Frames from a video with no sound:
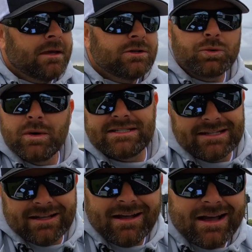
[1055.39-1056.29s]
twists in
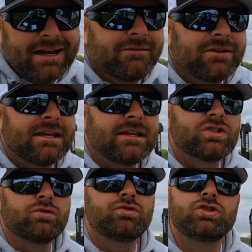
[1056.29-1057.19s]
the line and everything.
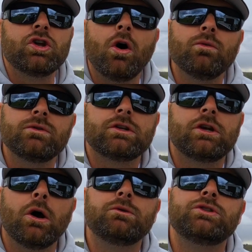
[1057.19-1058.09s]
So don't
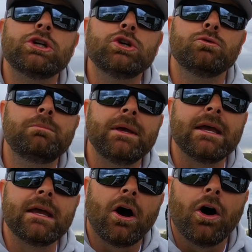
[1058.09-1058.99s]
go too
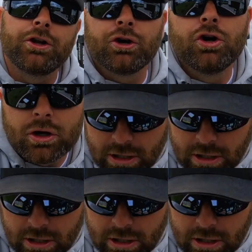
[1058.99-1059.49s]
big on your hook